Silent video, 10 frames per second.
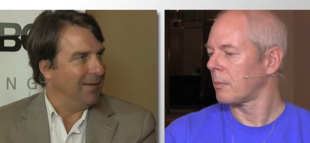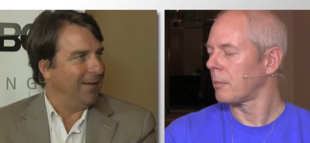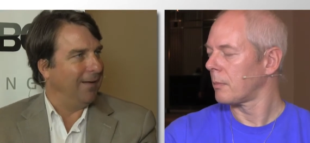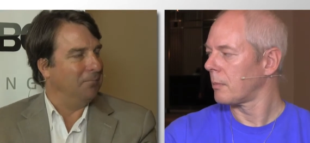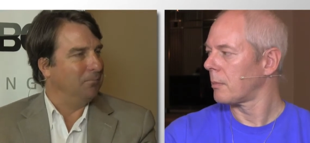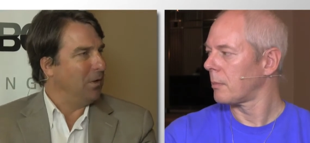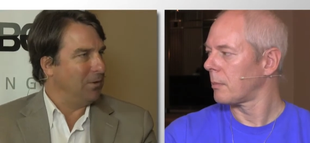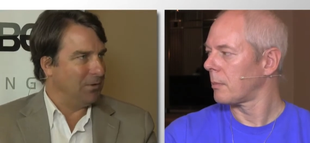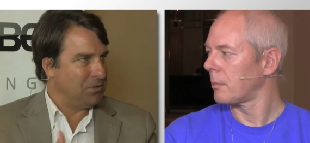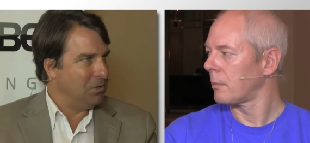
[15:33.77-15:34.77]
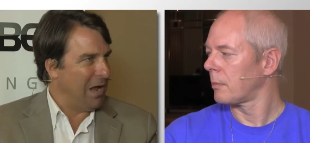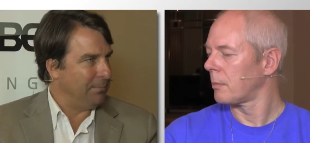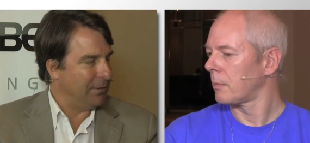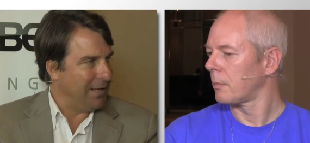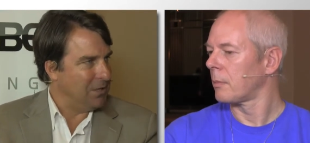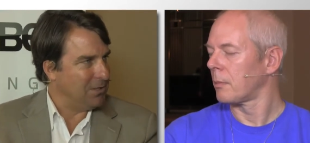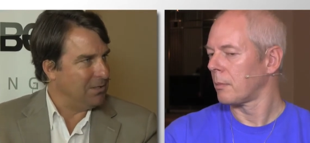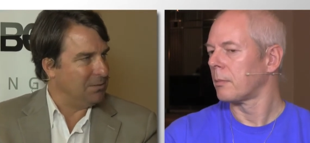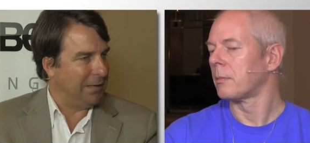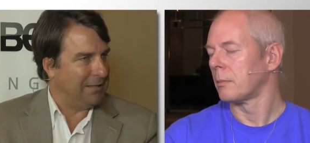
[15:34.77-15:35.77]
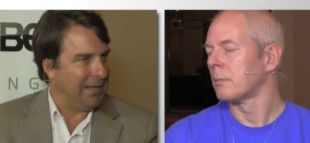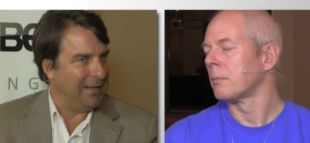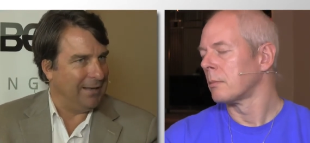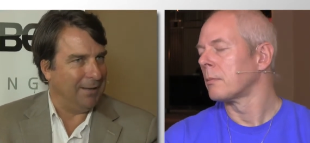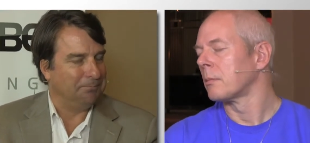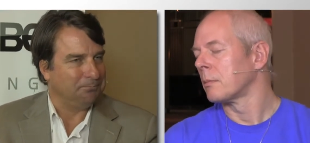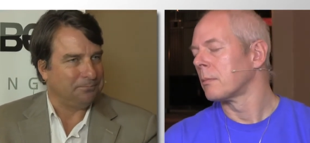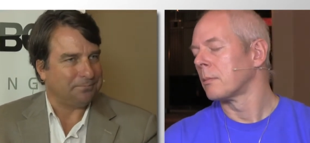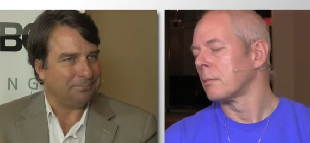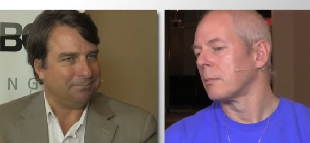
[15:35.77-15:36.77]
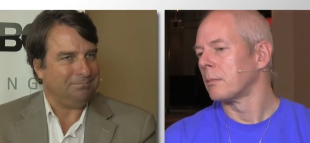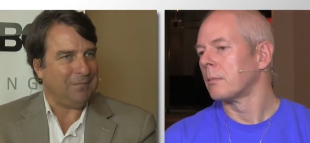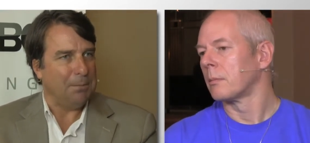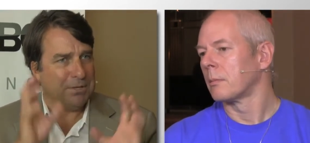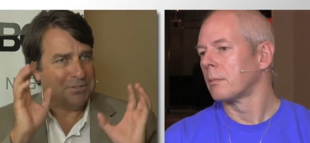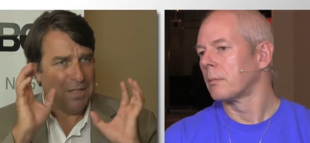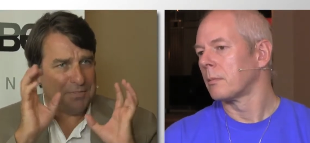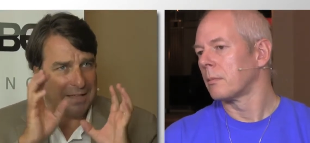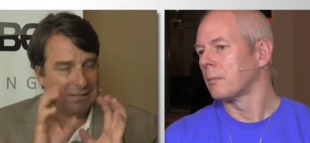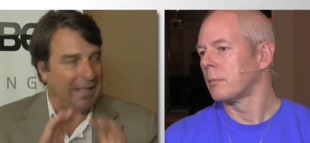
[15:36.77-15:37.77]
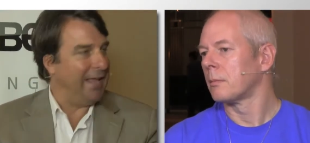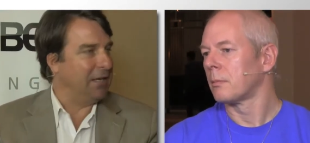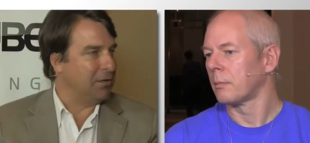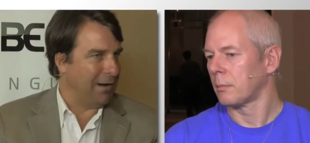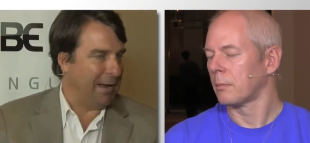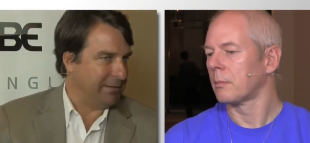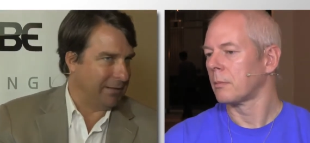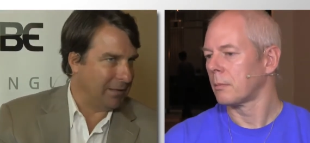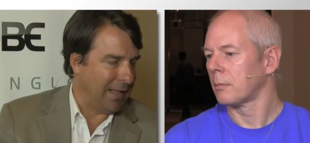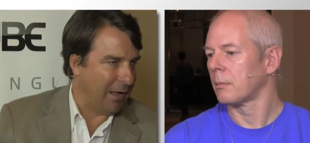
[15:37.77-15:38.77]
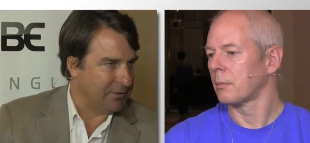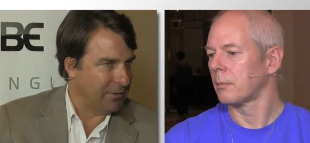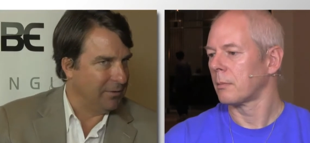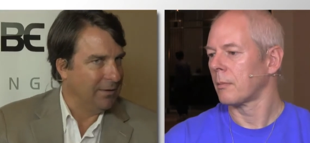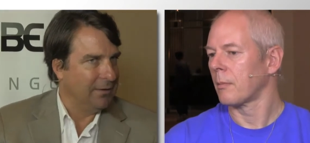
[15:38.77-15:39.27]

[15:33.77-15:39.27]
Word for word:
Speaker 1: um, whether it's new applications, big data, but it's not that land grab to the cloud. So